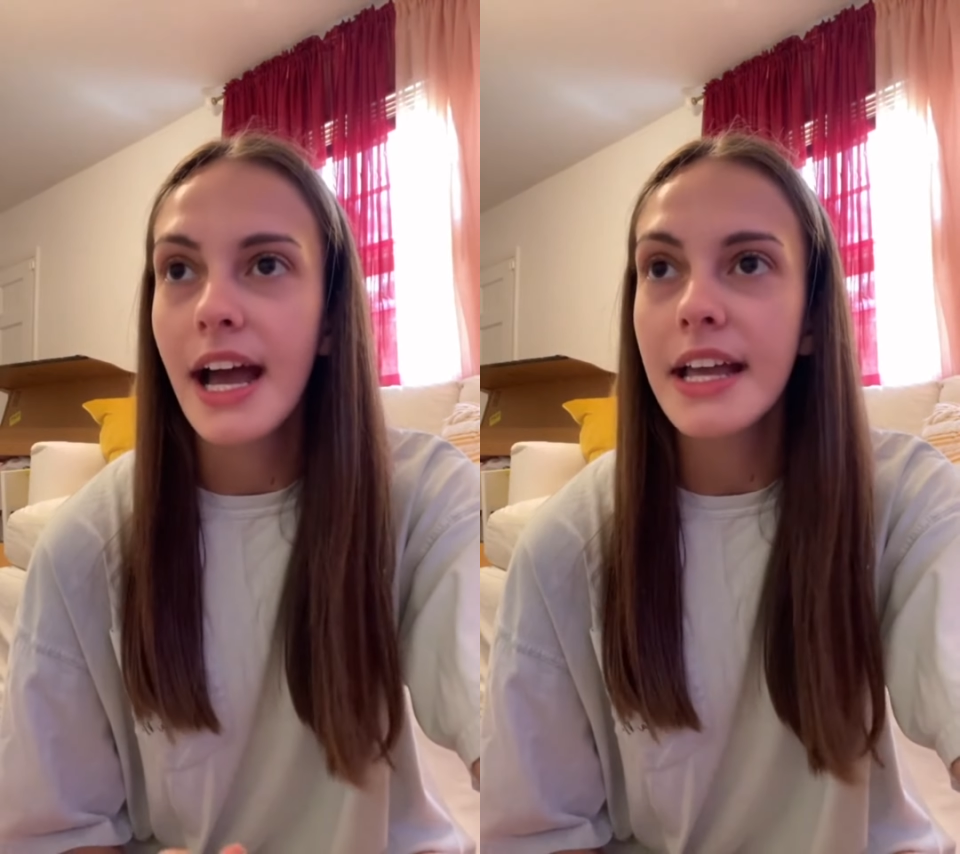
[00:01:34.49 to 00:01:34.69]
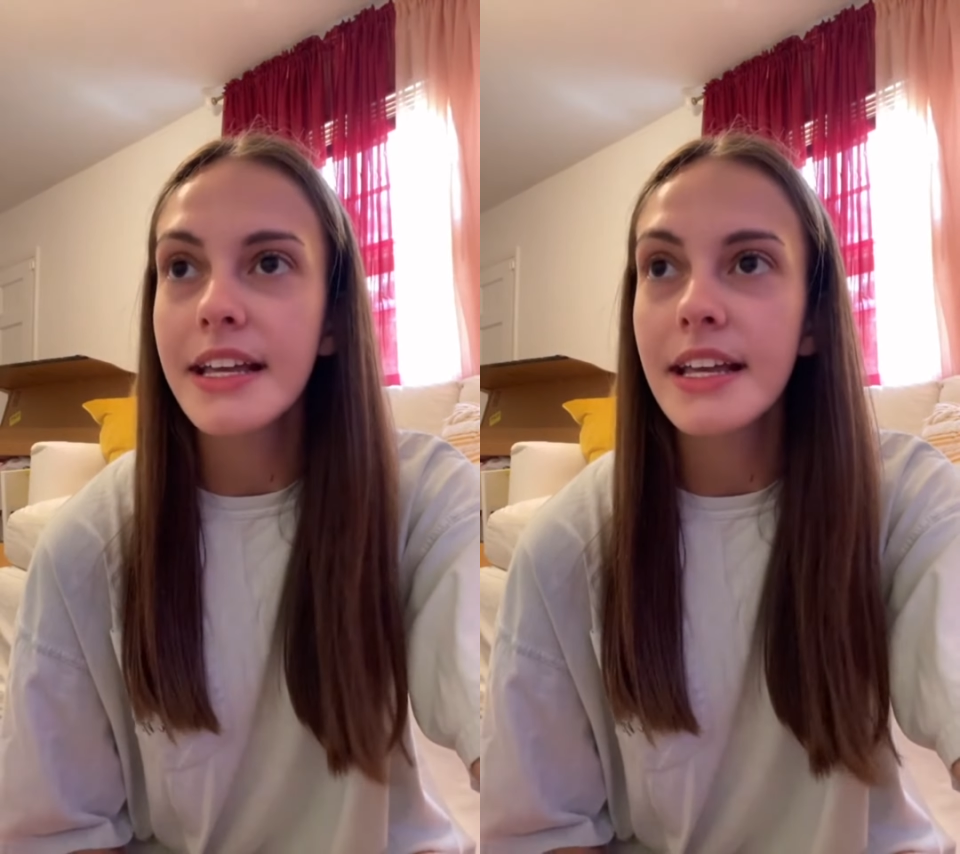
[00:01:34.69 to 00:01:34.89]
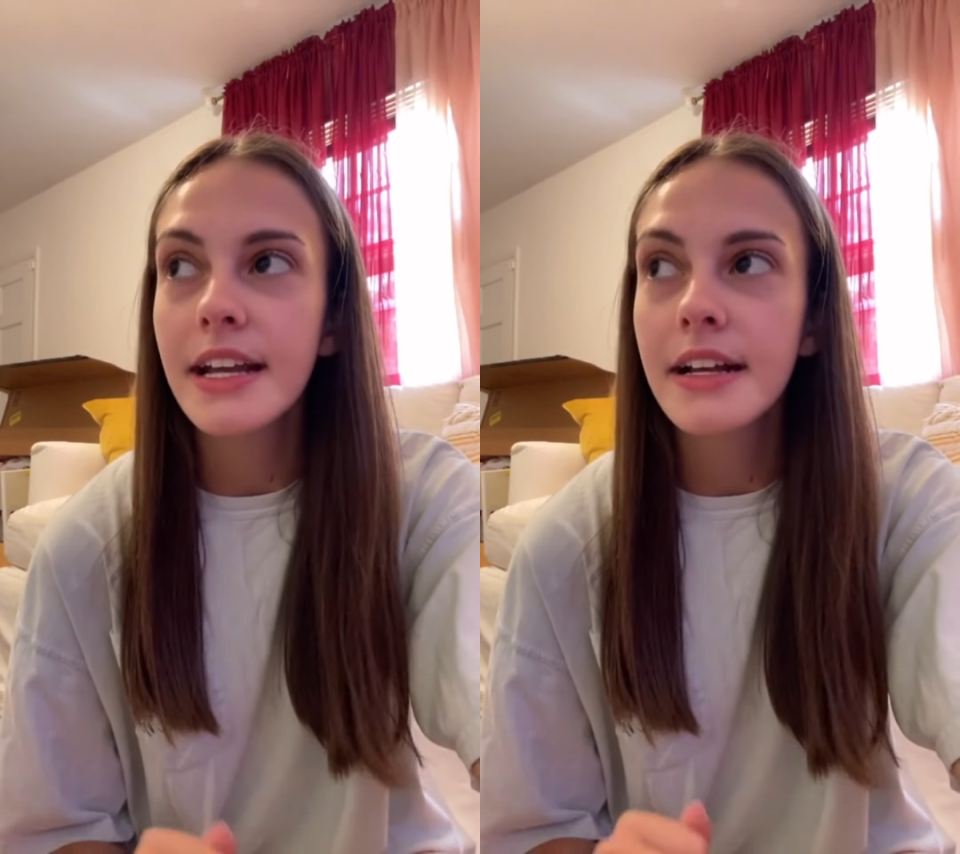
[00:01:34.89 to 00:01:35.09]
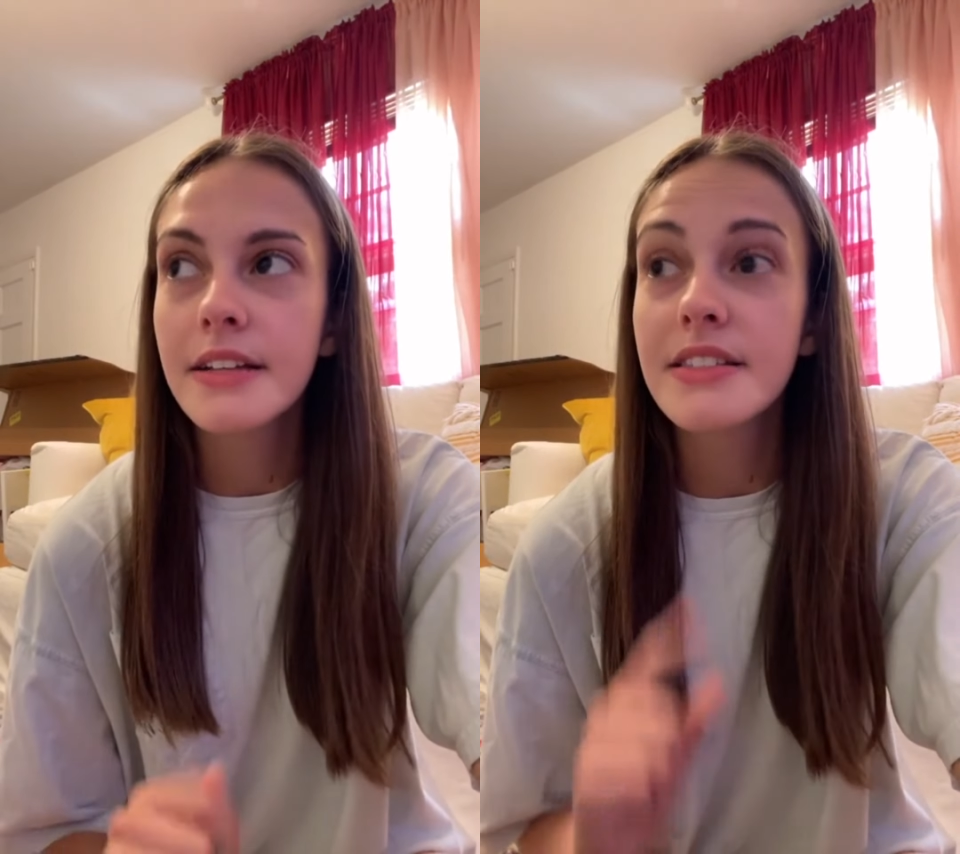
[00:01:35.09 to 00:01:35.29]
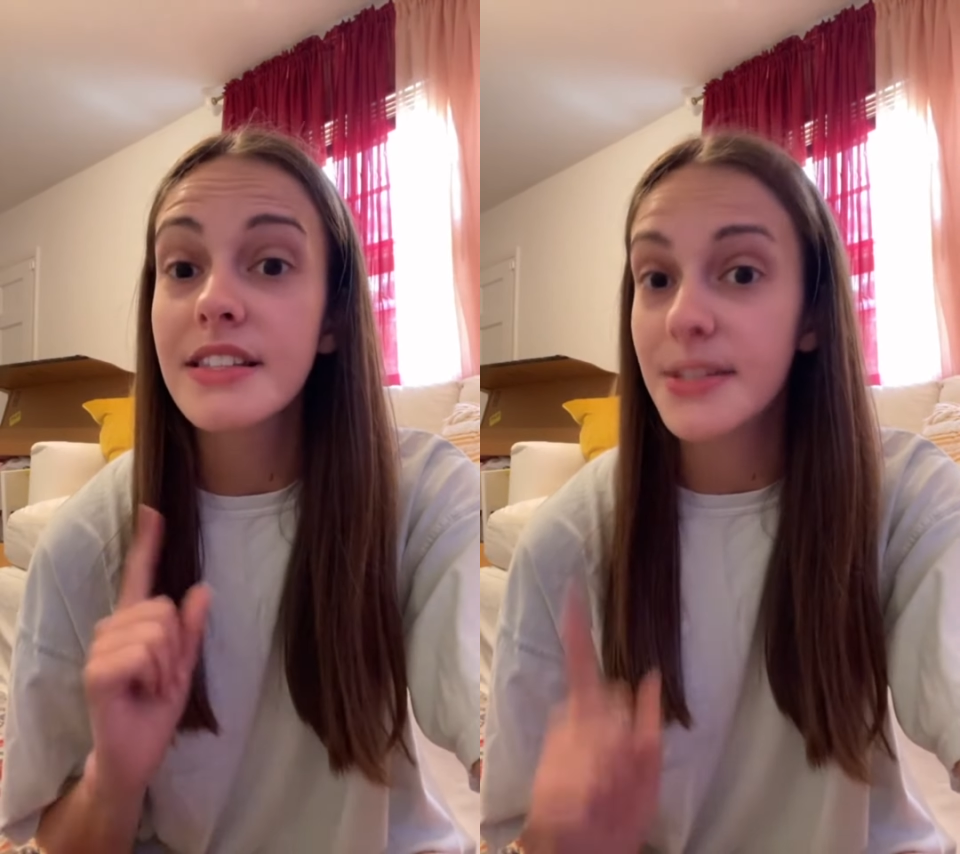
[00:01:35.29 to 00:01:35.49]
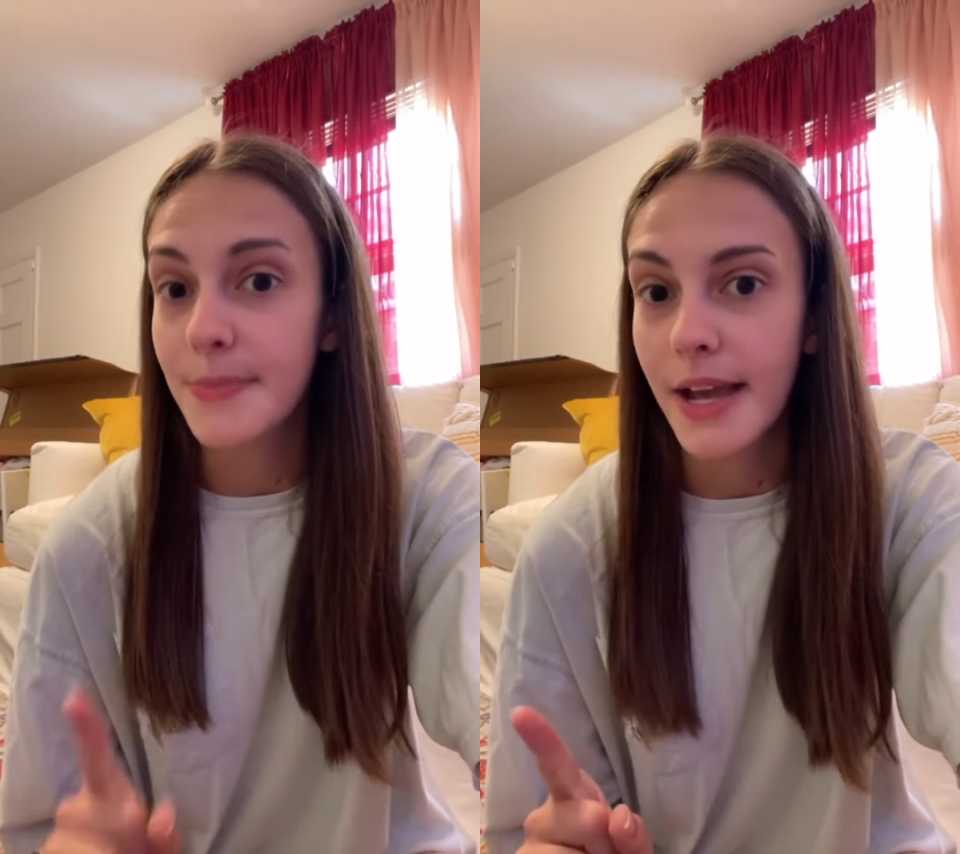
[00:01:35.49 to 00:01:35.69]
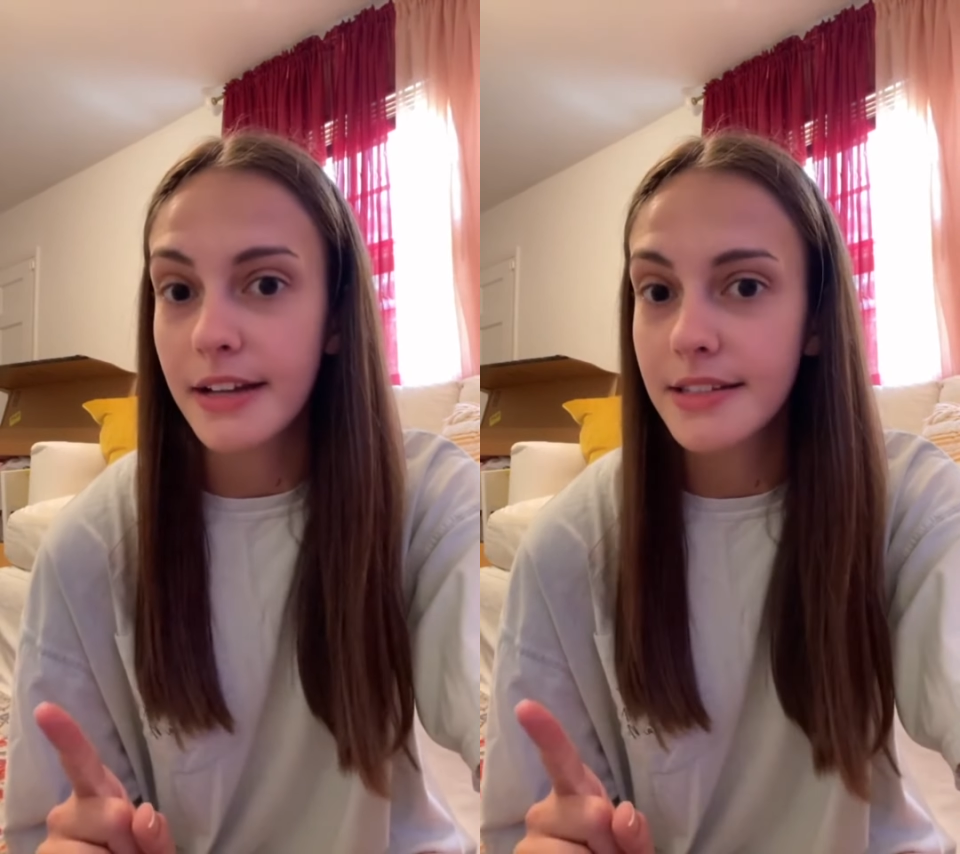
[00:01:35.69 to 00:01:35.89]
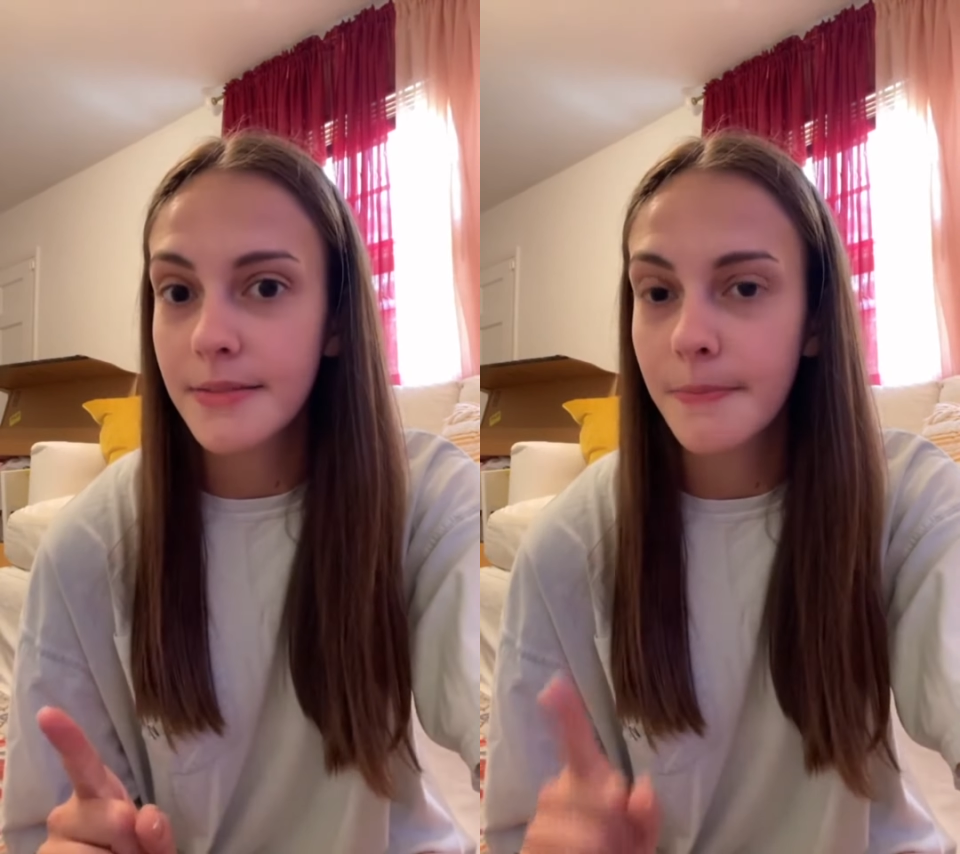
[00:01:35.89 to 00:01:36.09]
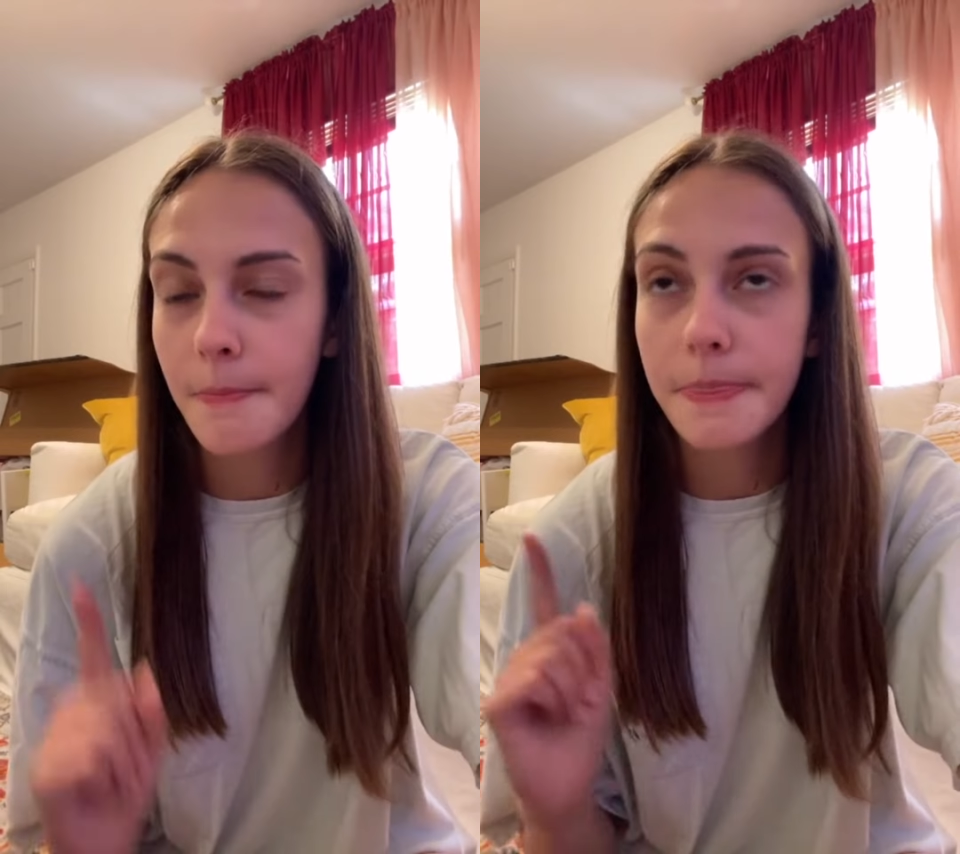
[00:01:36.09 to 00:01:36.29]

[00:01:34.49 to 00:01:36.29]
I suspect,